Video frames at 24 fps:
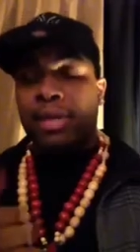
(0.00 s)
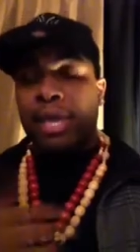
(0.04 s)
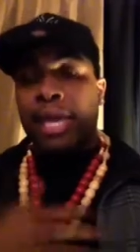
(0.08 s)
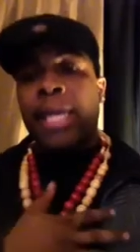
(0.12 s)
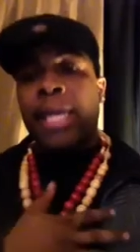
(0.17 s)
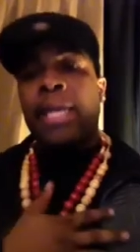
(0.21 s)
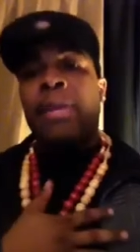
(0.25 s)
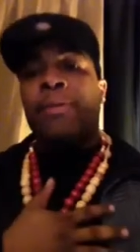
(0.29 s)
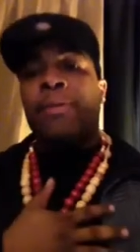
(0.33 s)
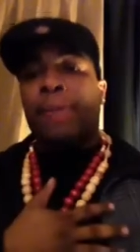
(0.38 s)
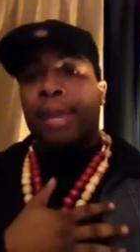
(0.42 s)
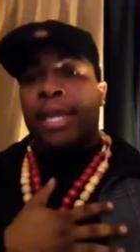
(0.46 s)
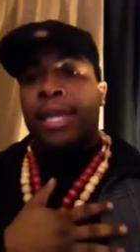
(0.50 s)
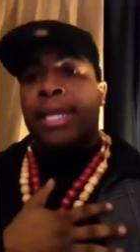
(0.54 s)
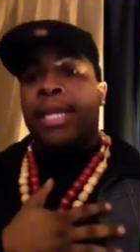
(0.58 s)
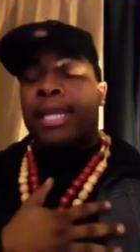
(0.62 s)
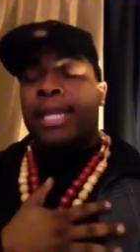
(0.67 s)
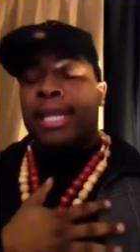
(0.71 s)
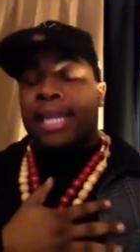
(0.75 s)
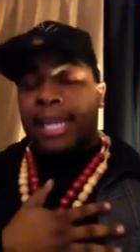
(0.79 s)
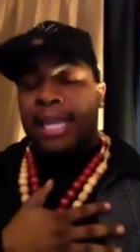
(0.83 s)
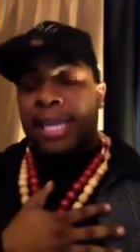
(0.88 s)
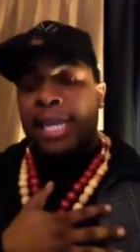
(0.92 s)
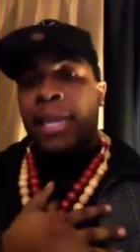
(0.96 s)
And, and, and in
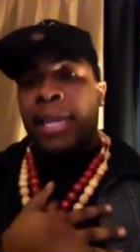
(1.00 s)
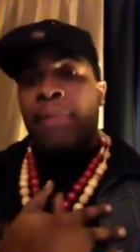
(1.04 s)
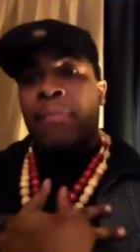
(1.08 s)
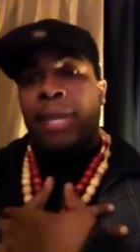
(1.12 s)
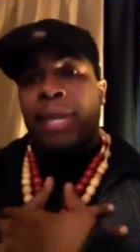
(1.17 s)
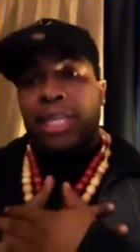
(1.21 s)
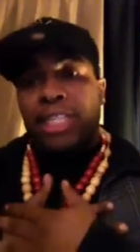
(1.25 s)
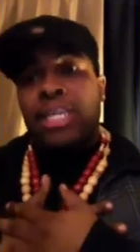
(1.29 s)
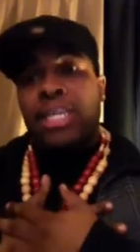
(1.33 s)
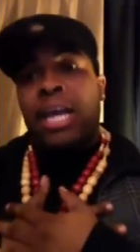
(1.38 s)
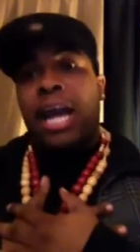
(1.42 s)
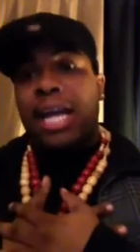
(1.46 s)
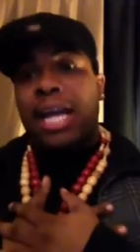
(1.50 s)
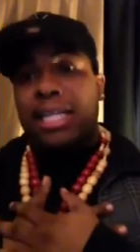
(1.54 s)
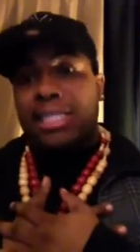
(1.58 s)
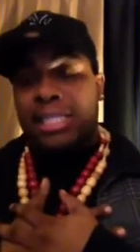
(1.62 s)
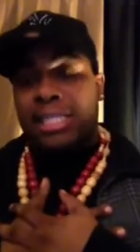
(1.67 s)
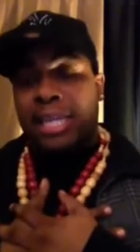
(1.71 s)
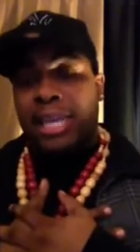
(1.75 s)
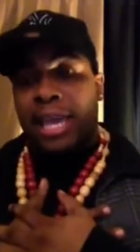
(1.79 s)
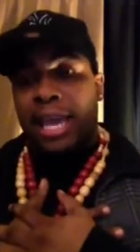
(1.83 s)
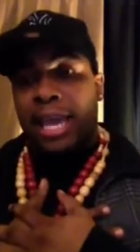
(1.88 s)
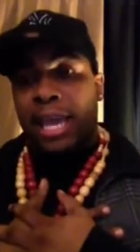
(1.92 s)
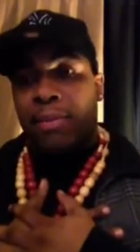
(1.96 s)
the end, make sure I
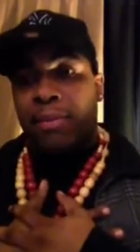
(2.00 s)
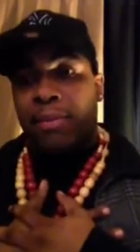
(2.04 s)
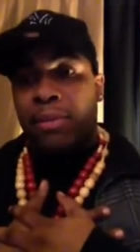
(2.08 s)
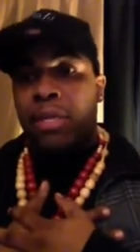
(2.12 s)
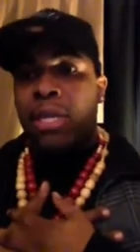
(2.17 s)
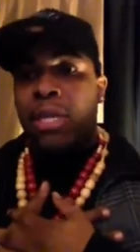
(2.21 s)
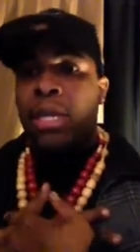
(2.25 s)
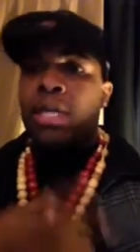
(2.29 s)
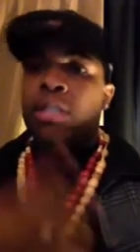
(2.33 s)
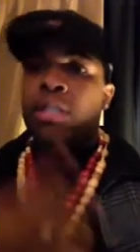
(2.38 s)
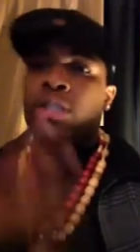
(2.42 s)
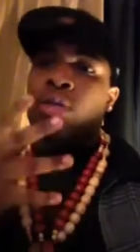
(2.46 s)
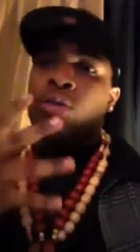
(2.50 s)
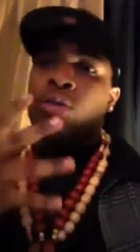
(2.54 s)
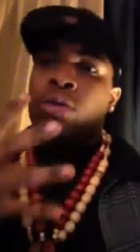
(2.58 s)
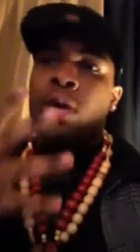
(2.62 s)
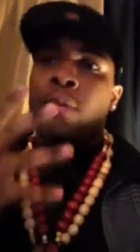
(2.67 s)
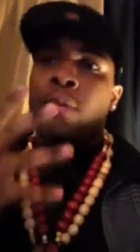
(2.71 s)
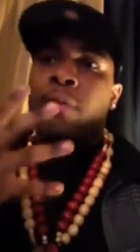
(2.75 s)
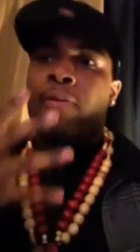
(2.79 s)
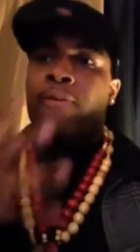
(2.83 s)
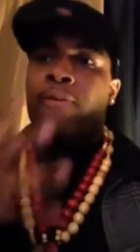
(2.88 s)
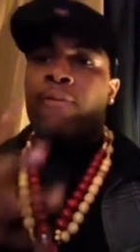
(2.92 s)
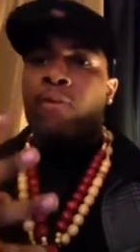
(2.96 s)
stay happy. So
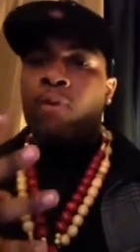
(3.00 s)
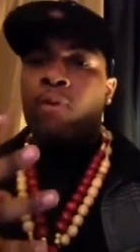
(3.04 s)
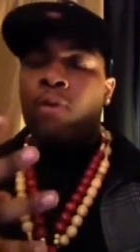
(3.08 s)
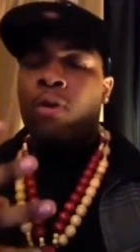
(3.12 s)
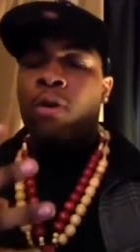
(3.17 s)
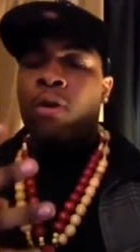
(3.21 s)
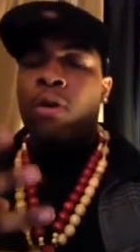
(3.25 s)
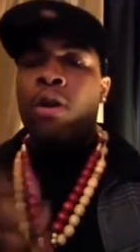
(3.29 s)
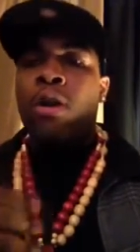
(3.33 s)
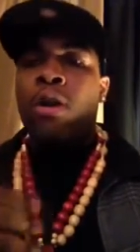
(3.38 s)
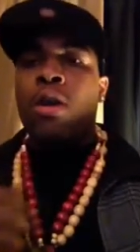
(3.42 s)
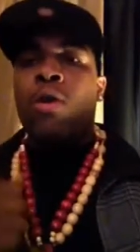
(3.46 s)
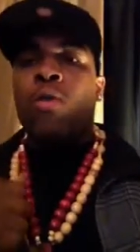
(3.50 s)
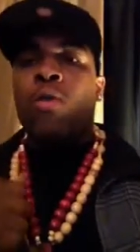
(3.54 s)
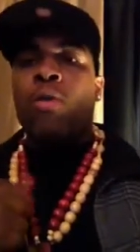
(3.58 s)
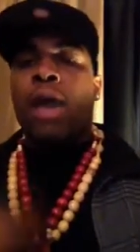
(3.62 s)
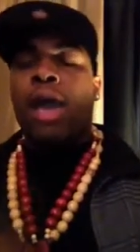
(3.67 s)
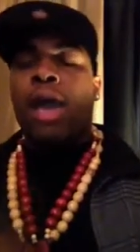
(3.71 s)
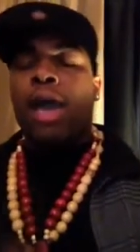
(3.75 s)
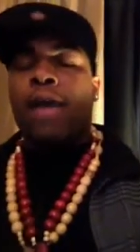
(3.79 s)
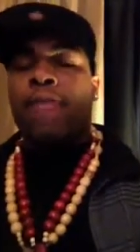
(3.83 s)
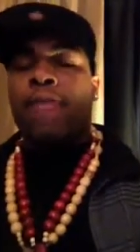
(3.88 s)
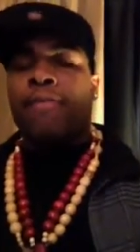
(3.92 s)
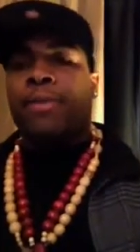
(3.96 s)
number four would
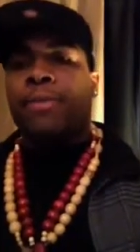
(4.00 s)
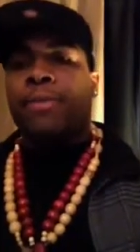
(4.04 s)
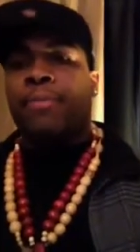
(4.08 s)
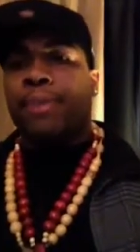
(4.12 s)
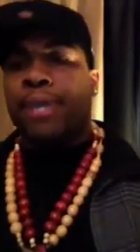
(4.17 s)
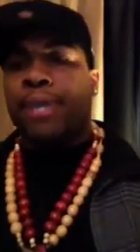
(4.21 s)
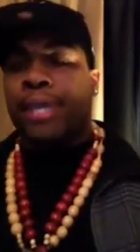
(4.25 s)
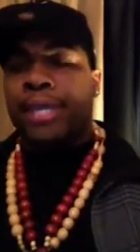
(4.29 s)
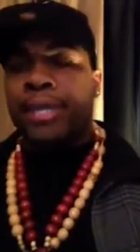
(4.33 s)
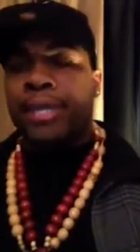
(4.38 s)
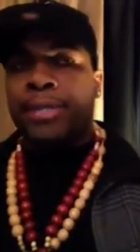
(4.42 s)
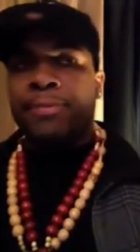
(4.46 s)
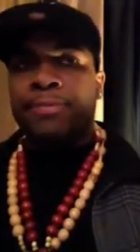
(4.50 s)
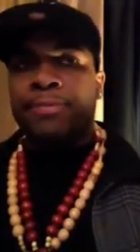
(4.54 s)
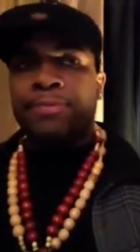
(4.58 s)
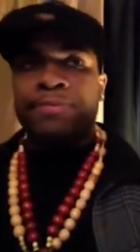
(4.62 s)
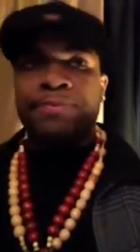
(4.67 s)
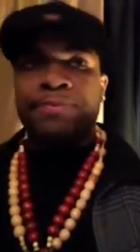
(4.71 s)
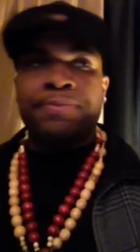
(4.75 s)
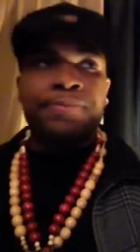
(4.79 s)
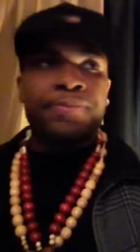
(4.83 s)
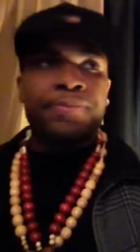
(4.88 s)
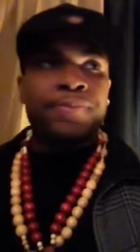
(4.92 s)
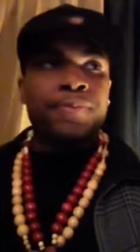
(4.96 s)
have to be
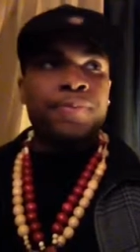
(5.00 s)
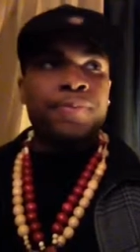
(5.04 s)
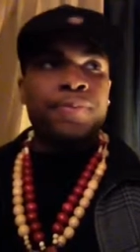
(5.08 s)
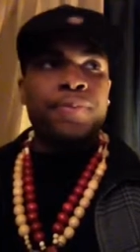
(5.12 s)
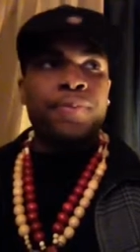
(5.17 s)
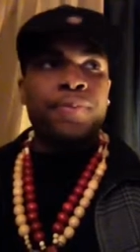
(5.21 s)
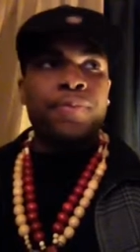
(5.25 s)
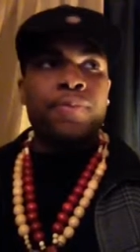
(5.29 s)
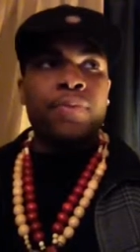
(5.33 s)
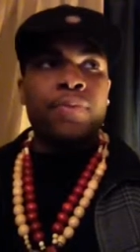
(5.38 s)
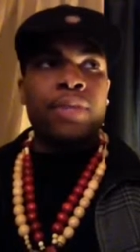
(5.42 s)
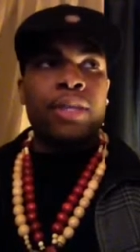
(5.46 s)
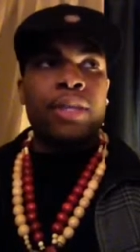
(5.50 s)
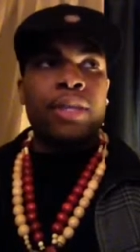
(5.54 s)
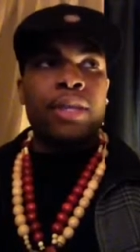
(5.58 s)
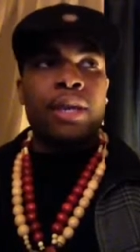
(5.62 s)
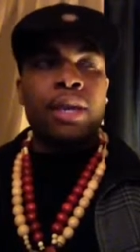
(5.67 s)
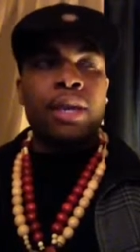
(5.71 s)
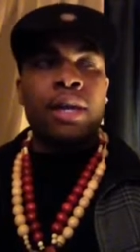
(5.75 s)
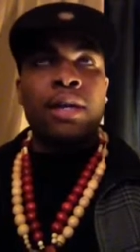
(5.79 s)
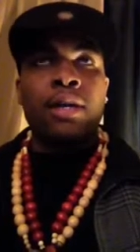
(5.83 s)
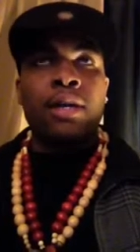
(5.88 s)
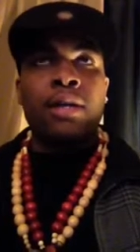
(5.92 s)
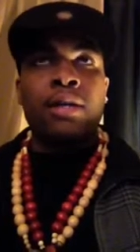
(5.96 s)

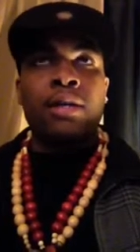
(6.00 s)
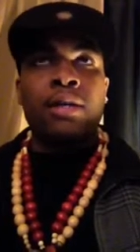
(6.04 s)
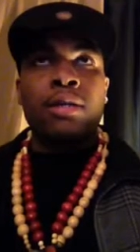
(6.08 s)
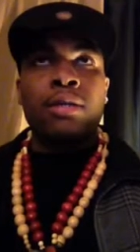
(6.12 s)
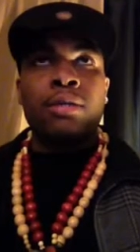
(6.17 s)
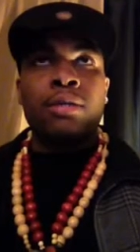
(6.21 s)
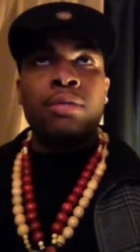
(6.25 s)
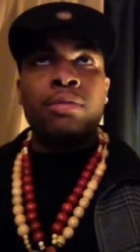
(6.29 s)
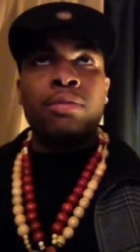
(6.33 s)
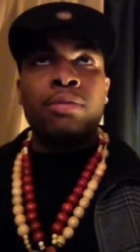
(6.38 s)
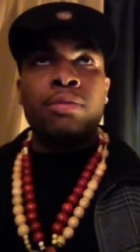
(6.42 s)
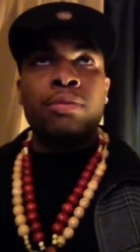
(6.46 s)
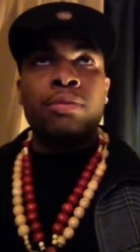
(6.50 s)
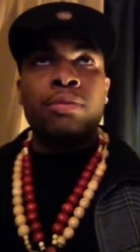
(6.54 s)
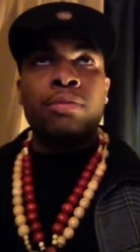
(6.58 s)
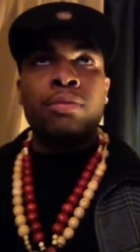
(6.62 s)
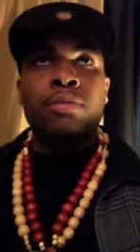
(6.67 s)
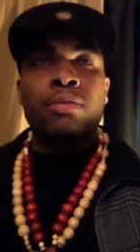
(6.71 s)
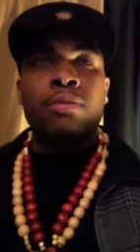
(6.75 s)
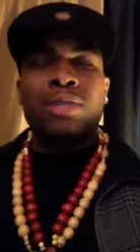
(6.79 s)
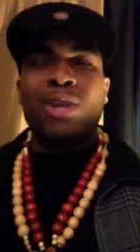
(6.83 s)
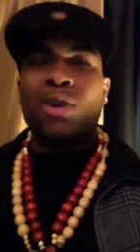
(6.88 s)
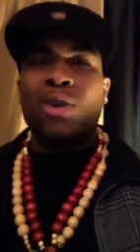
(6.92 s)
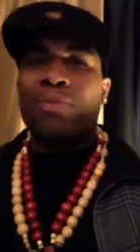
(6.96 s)
um
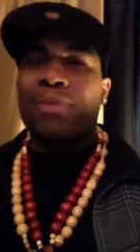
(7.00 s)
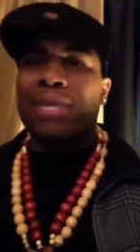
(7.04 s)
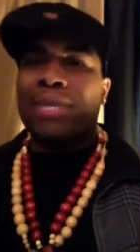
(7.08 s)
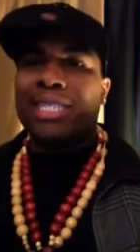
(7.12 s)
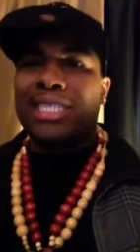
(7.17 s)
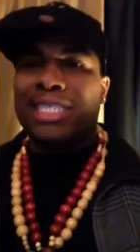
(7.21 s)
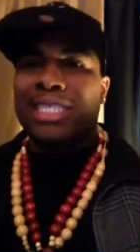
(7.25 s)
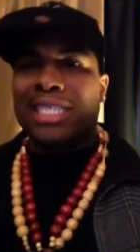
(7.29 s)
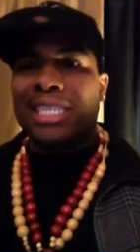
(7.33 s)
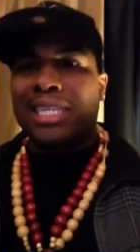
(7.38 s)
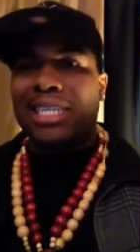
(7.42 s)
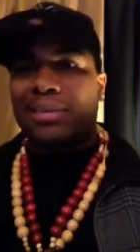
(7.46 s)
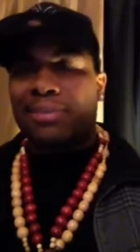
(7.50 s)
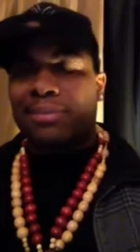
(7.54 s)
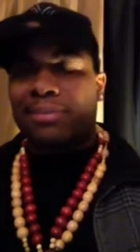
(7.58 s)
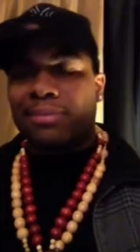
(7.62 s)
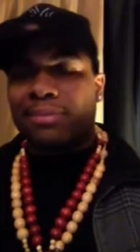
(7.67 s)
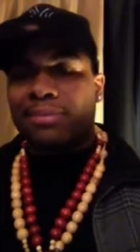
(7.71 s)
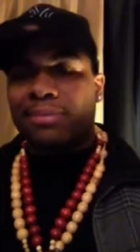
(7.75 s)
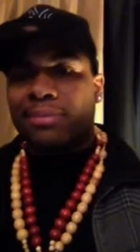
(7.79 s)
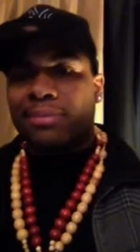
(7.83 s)
don't be cheap.